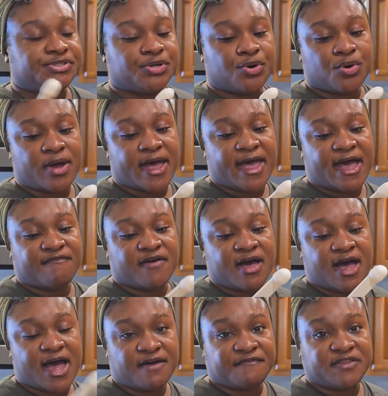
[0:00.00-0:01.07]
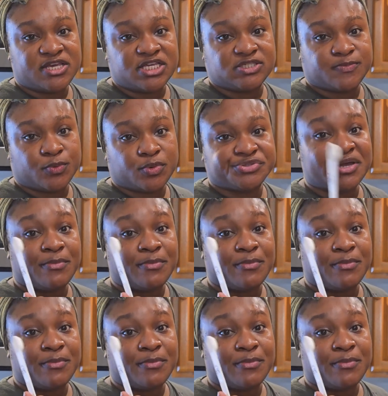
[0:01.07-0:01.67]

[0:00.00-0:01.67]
So I have a half teaspoon.